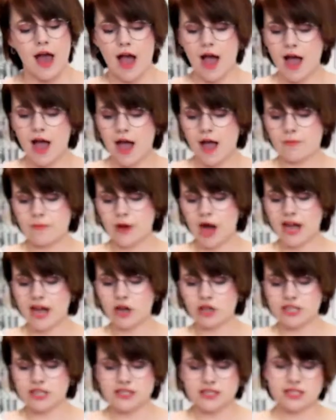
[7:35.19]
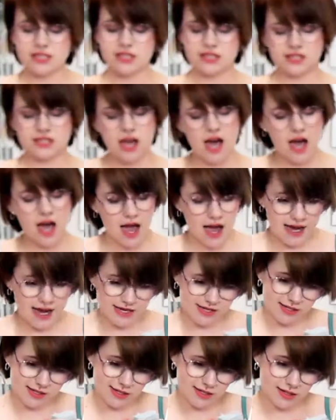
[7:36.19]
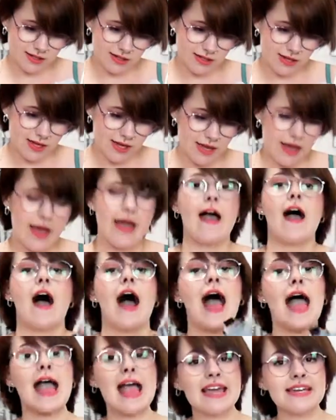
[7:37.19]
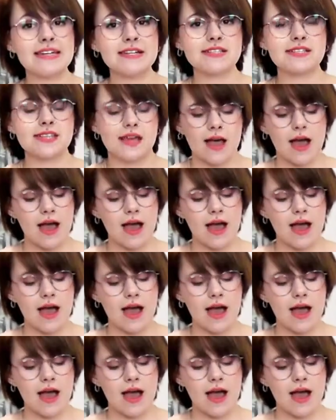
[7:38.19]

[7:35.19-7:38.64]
Um, I got this in a size eight.